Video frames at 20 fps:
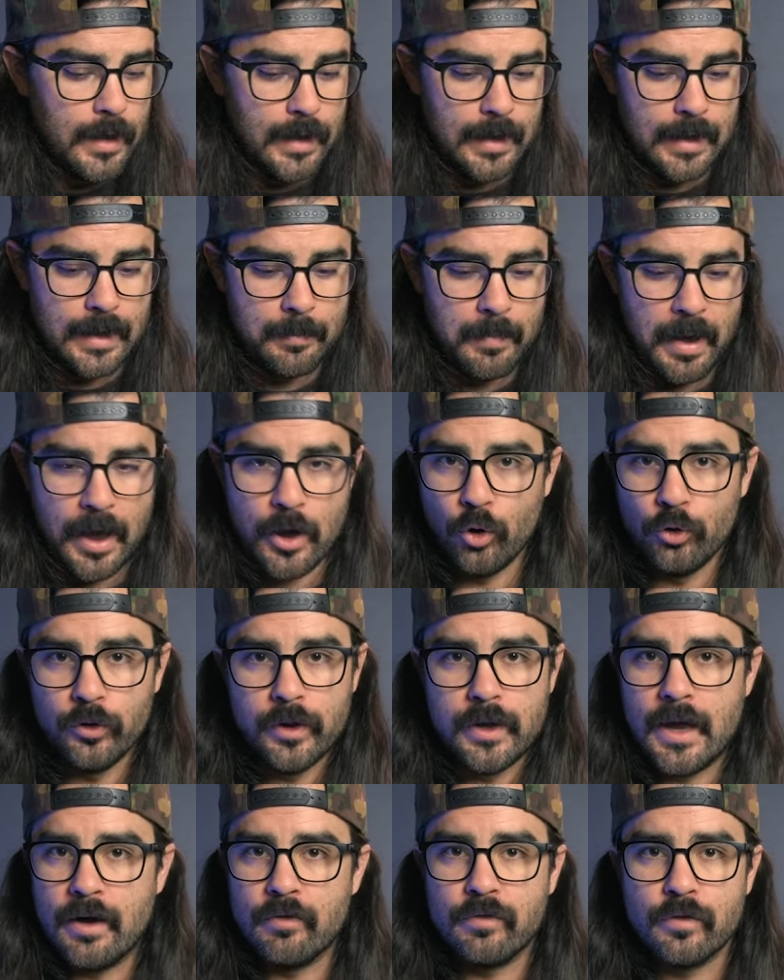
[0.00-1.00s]
I
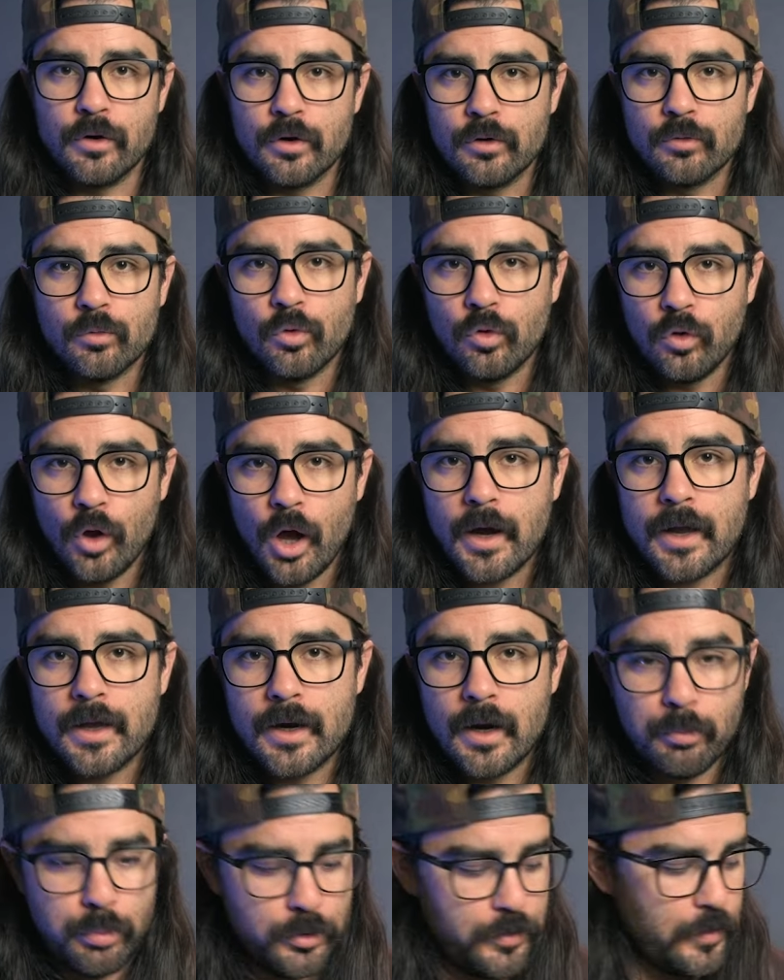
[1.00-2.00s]
only ever lock
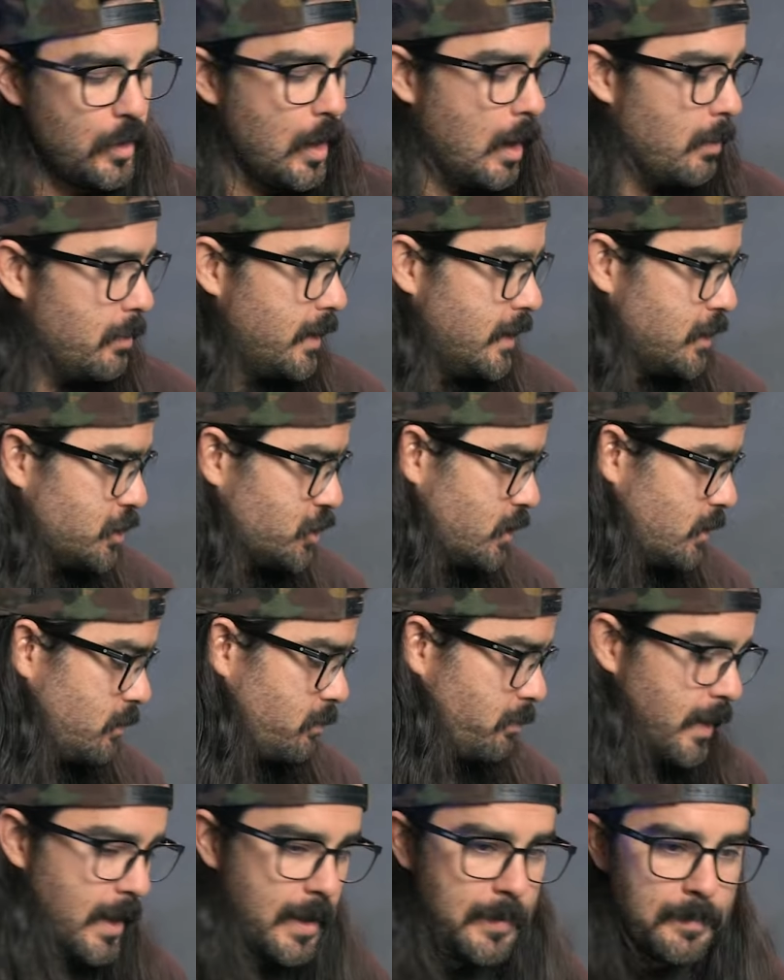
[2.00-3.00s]
it up with the
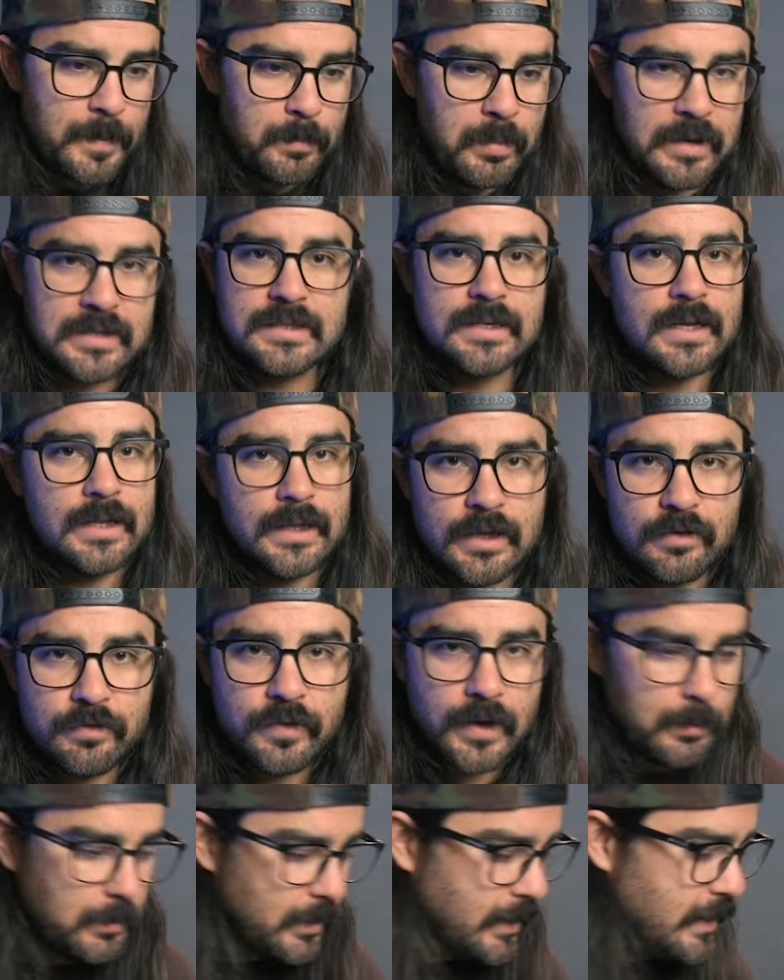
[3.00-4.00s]
combination basically
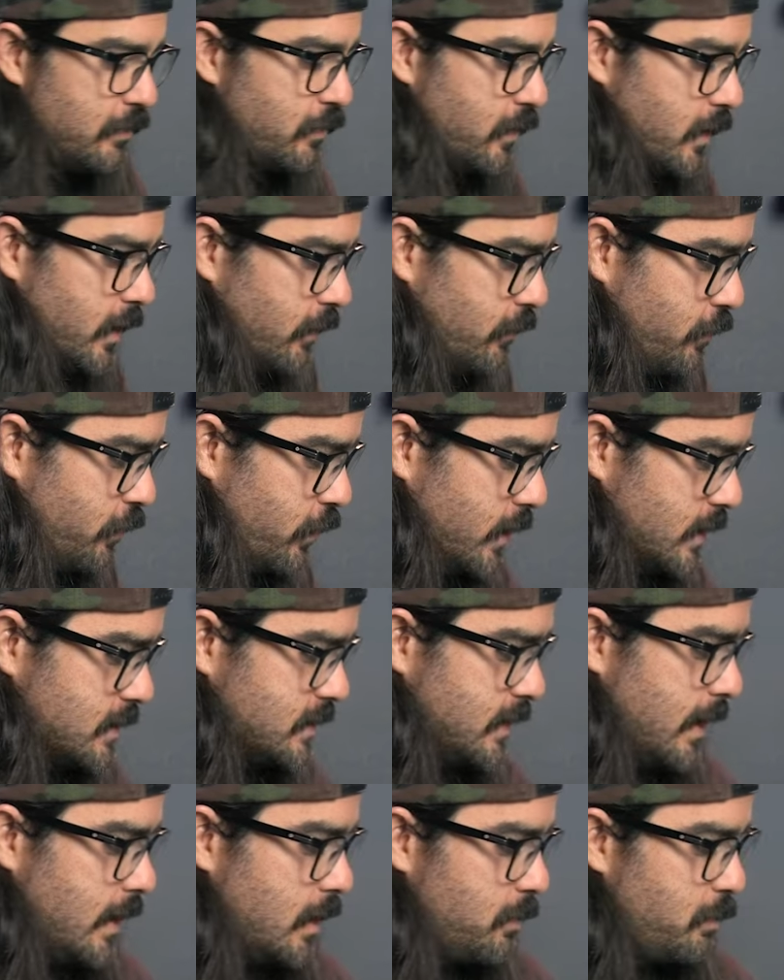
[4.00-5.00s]
if I'm leaving for an
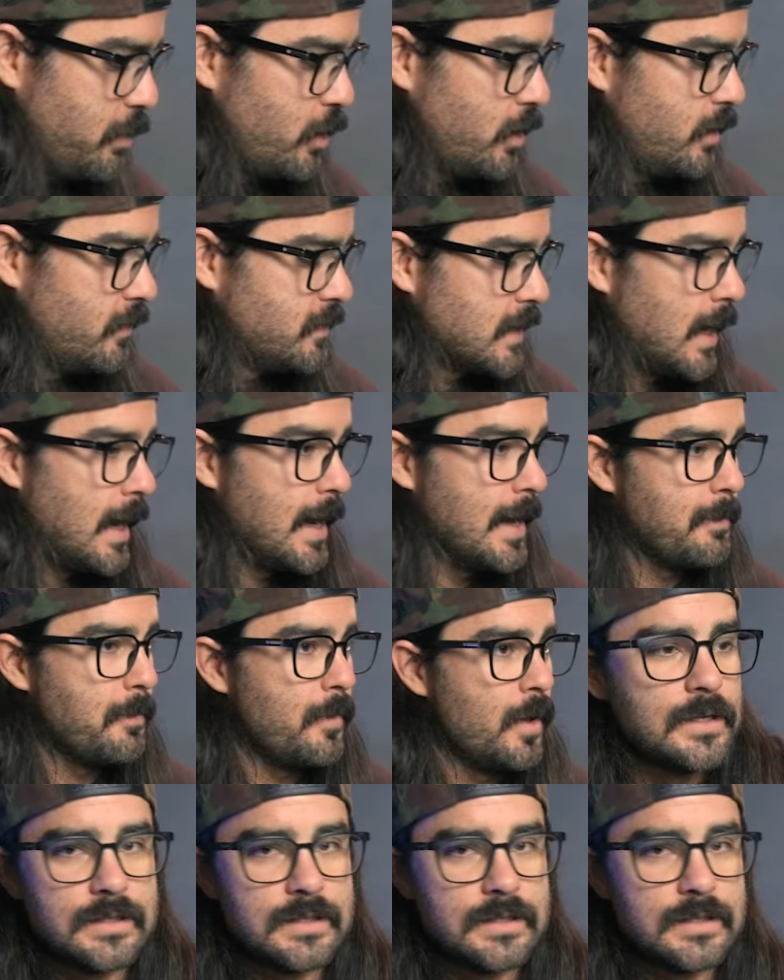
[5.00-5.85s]
extended period of time.